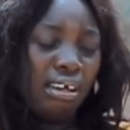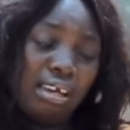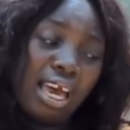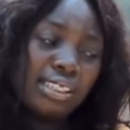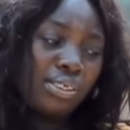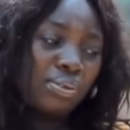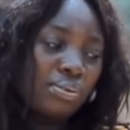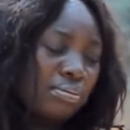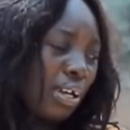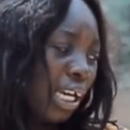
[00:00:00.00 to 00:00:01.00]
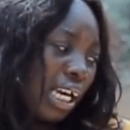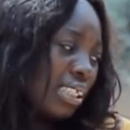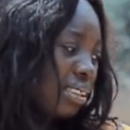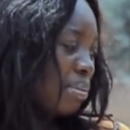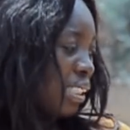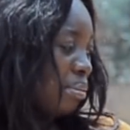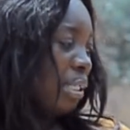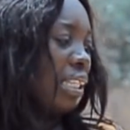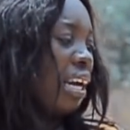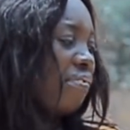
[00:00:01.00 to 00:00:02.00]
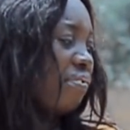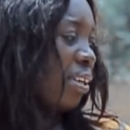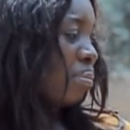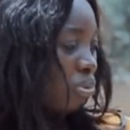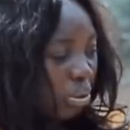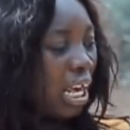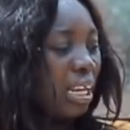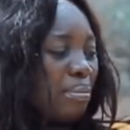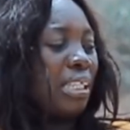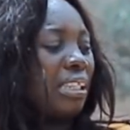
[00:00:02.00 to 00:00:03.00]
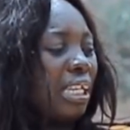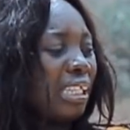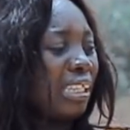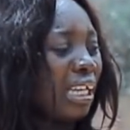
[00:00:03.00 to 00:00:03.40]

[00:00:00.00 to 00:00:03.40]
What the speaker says: Yeah, you. I can't do me trophy. So now I make it.